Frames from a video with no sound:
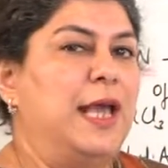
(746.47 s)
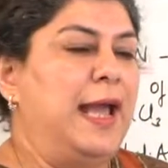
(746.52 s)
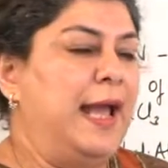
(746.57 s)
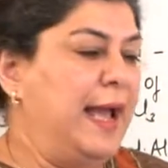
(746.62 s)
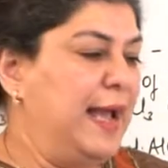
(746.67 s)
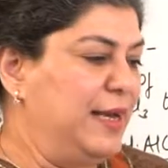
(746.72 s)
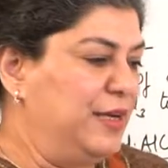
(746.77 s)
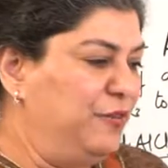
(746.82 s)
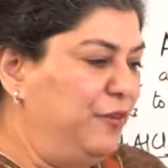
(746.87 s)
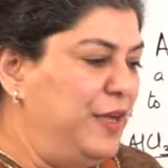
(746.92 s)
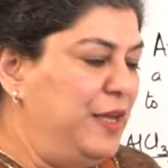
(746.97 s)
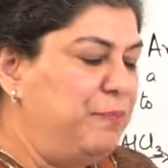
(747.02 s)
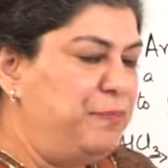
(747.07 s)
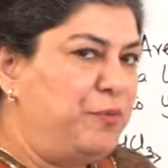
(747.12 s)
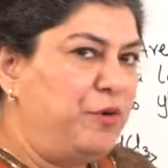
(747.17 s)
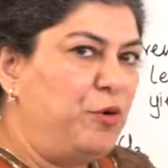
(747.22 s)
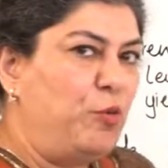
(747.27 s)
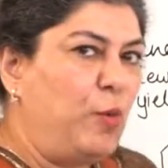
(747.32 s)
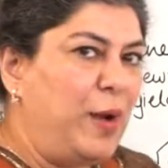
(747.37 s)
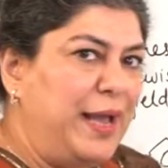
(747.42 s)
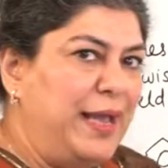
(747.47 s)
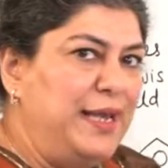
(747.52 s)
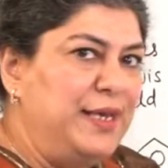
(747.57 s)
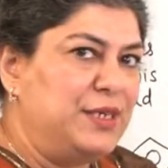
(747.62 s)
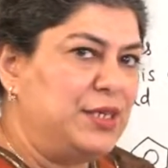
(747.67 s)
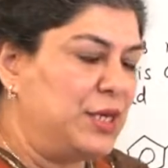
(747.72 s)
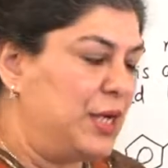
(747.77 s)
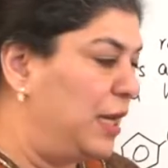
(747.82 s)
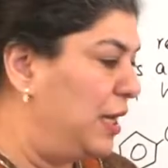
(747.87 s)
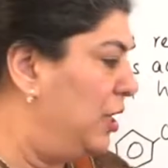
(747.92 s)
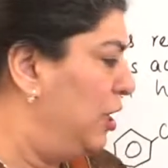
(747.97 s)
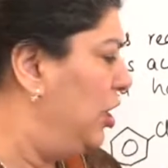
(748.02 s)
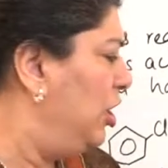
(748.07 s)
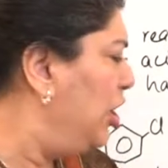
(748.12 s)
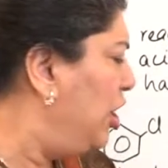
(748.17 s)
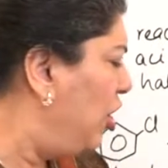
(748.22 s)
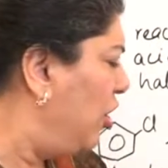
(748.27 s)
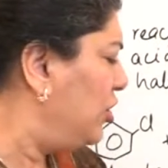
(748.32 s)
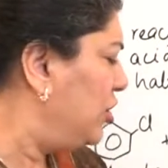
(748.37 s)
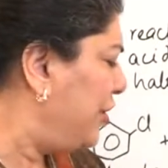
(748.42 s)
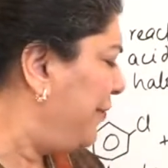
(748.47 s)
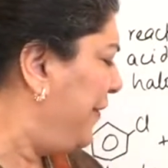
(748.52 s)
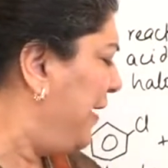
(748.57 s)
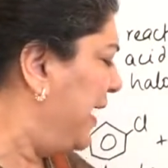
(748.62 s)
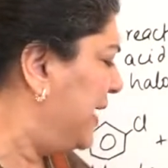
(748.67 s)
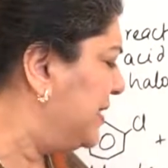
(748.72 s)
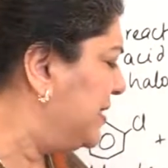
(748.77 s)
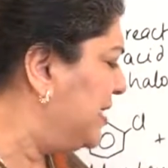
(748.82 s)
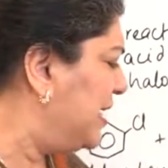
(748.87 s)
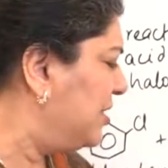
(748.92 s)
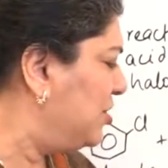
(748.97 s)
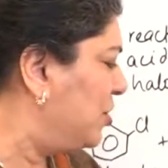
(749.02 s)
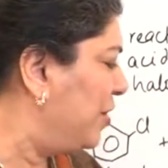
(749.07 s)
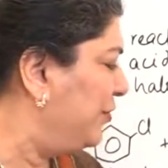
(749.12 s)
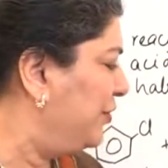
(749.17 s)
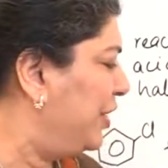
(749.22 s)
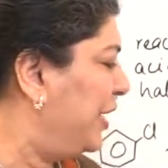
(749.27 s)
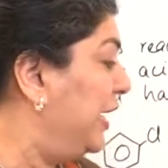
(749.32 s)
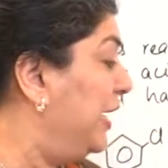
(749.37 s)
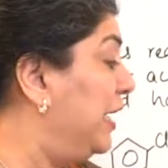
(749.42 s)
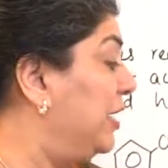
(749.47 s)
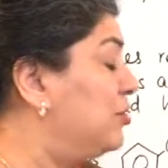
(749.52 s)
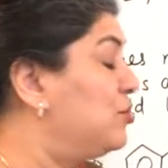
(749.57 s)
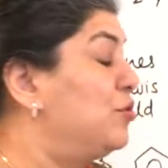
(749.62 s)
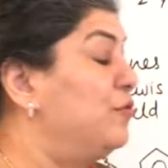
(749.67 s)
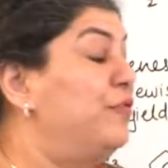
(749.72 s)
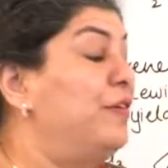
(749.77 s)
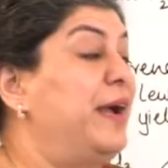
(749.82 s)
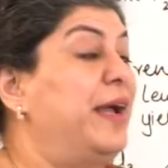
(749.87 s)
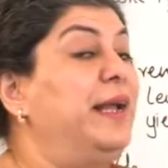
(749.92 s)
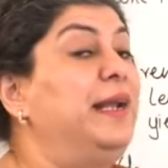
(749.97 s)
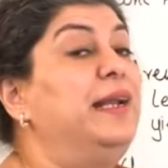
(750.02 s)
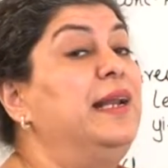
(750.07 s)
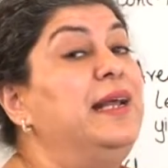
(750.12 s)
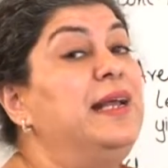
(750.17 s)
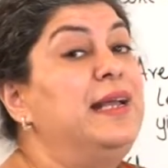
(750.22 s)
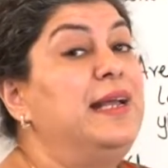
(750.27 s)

and we provide a lot of excess of the electrophile,